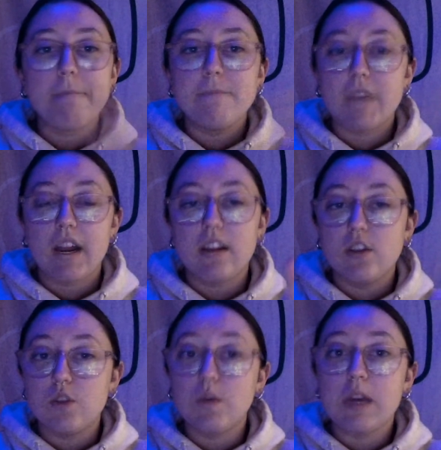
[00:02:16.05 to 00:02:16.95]
but I
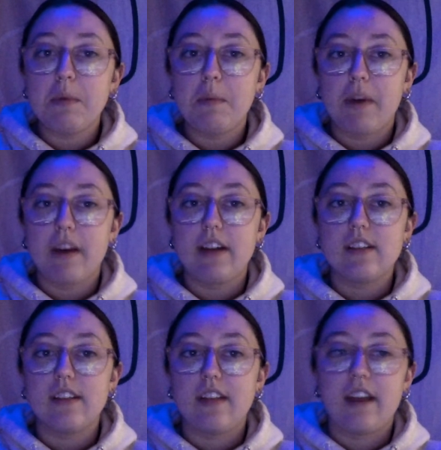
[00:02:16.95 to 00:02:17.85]
do keep in mind
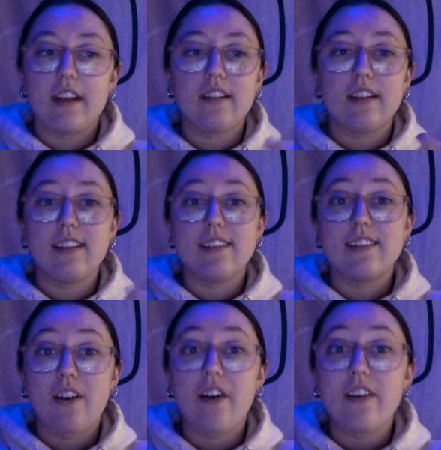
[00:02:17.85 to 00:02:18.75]
that it's
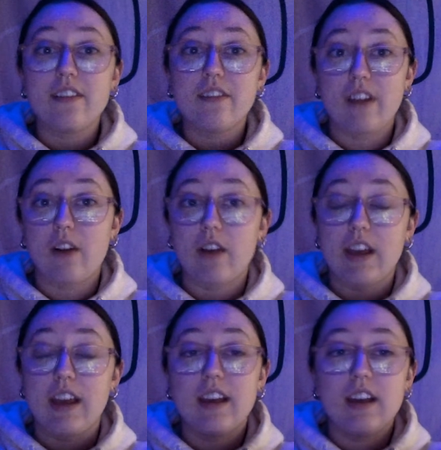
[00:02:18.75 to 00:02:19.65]
not very